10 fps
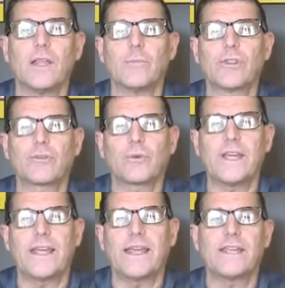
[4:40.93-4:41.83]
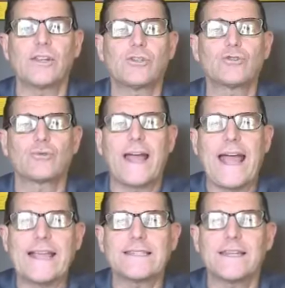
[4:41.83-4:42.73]
Number three, it can
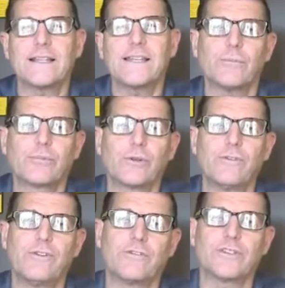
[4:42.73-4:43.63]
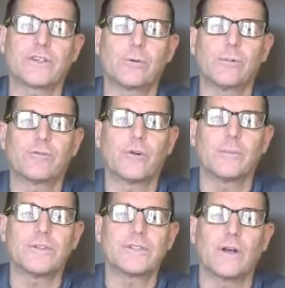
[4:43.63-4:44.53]
drastically improve your physical
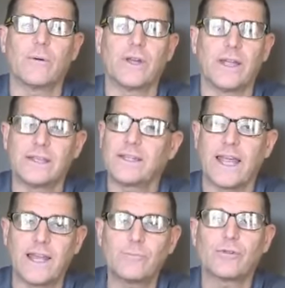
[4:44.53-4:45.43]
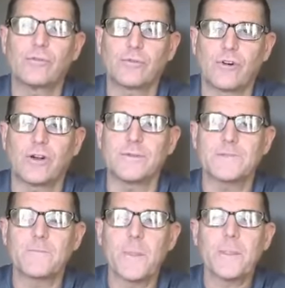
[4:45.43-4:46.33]
performance. So it can improve
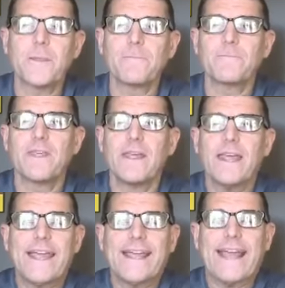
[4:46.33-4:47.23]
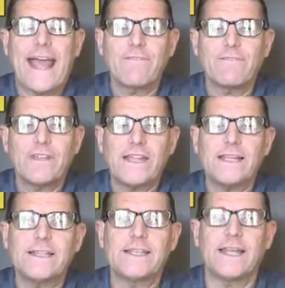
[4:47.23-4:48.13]
performance.
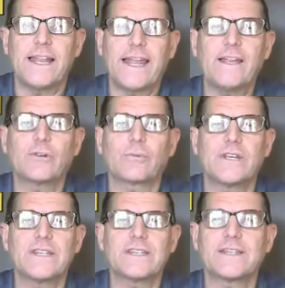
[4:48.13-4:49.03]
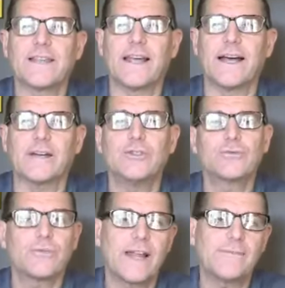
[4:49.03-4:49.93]
Caffeine can increase
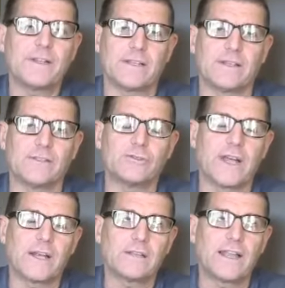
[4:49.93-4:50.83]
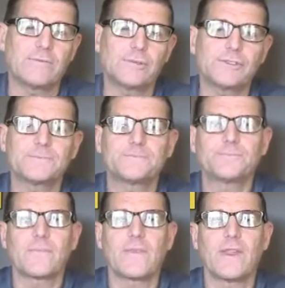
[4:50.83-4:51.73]
adrenaline levels,
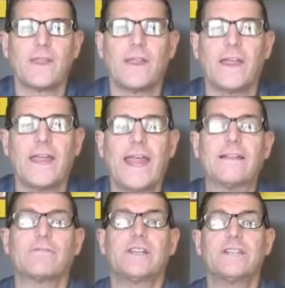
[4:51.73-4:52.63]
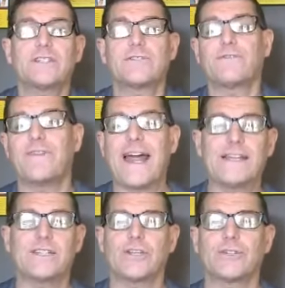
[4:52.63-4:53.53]
and it releases
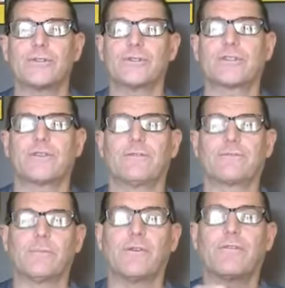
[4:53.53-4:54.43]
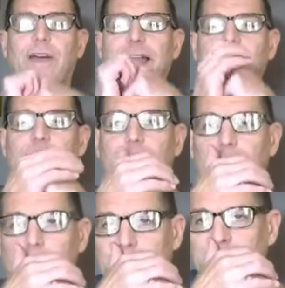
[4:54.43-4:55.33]
fatty tissues from your fat
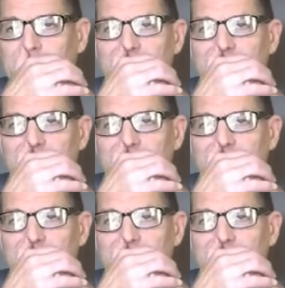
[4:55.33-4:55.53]
tissues,